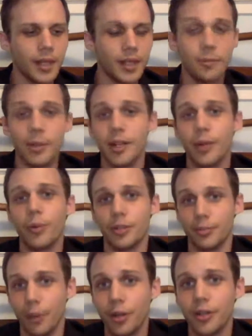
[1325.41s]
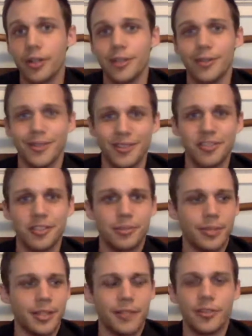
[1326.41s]
depending on what you're marketing, right, there's going to
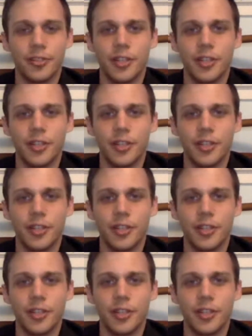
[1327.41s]
be different